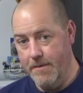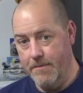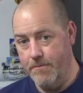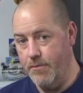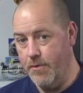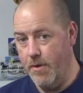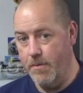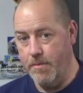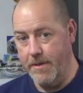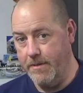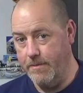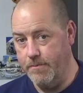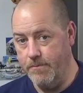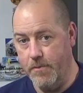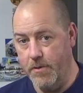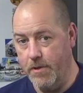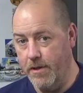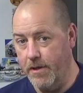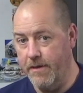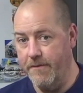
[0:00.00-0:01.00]
probably
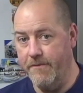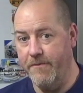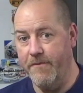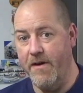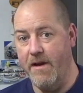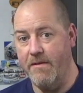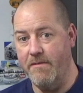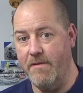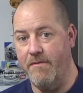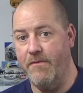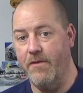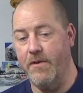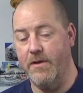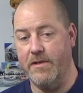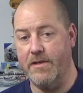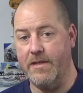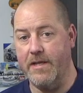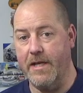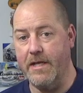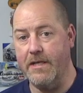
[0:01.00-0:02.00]
one of the very
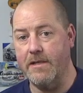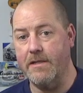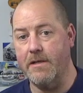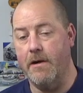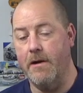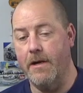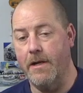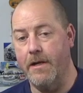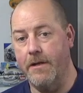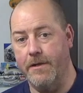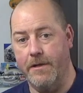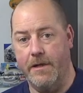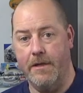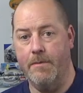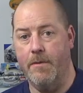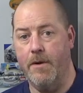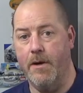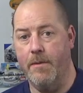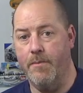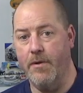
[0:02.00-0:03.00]
first things that I learned
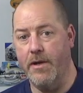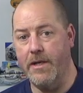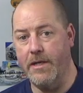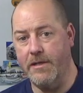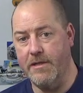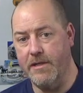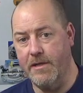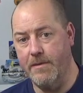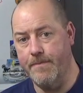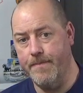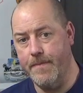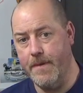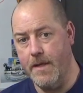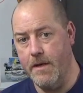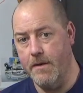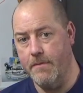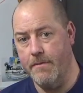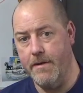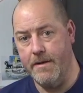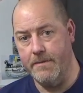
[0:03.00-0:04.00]
in my apprenticeship
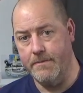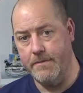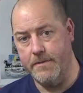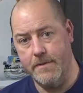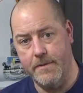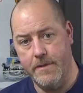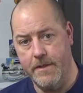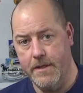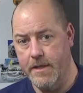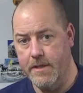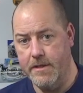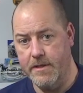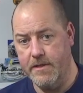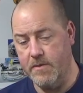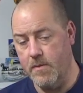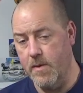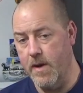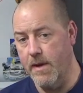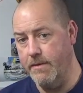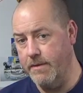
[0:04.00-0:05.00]
around
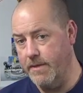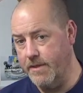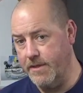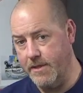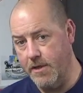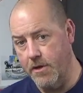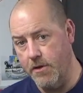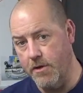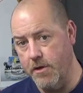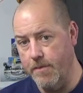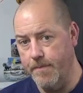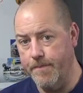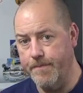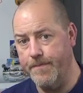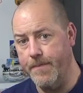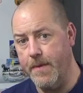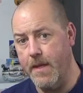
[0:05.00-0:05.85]
squaring stock up.